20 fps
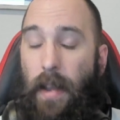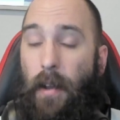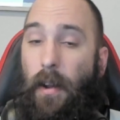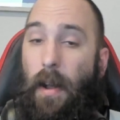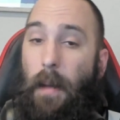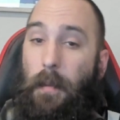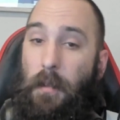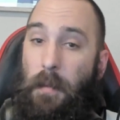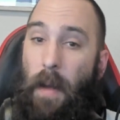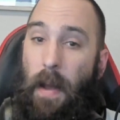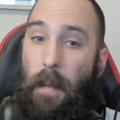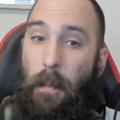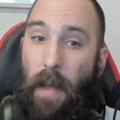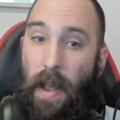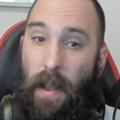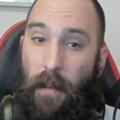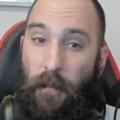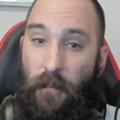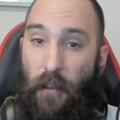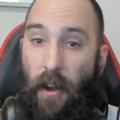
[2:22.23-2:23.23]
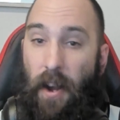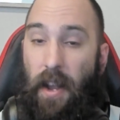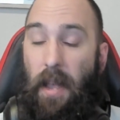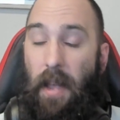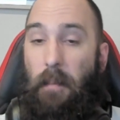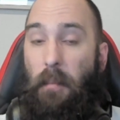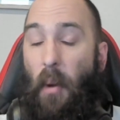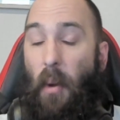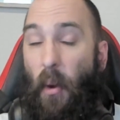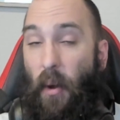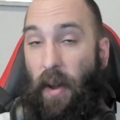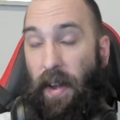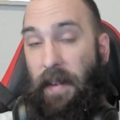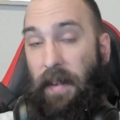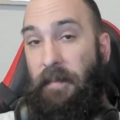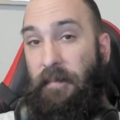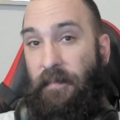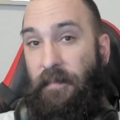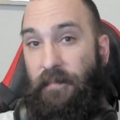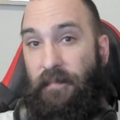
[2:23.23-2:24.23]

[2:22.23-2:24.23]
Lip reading: And here comes my main fucking point.